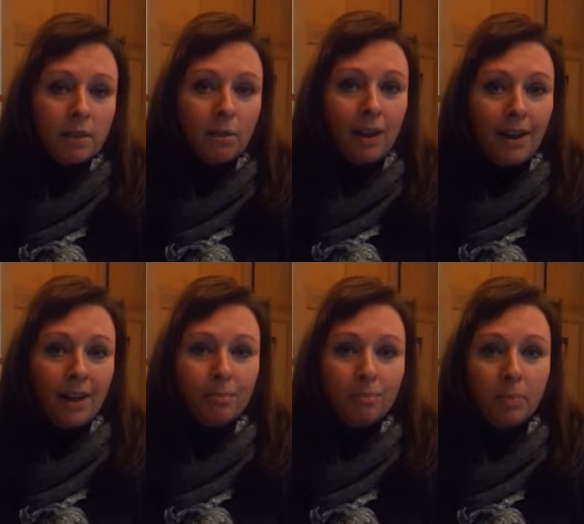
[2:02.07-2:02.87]
it
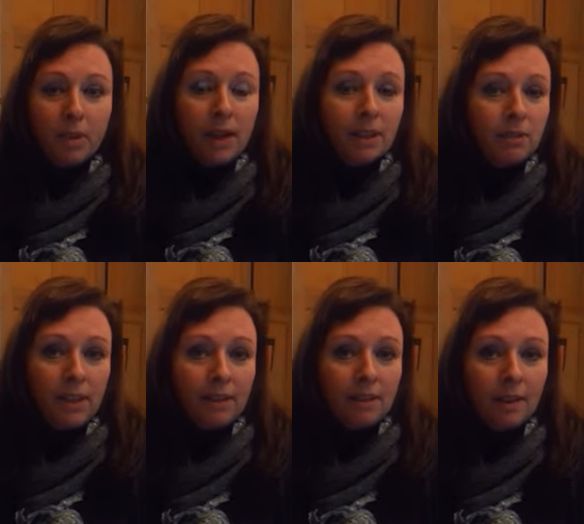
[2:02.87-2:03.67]
really. But thanks for
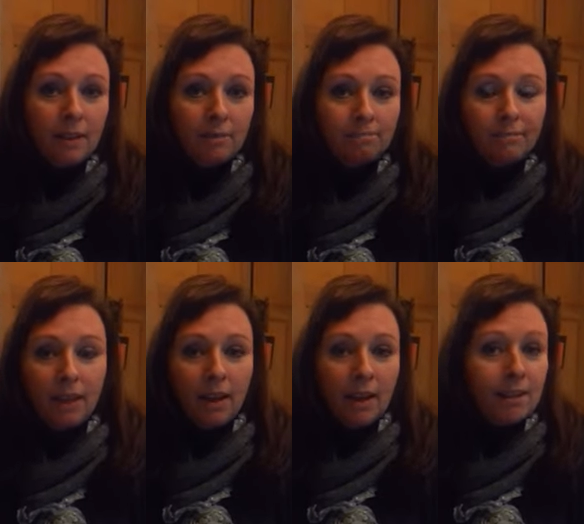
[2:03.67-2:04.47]
listening
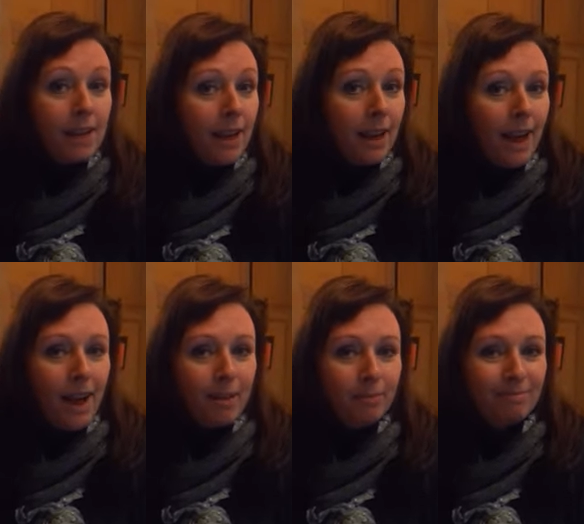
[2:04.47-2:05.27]
and take care.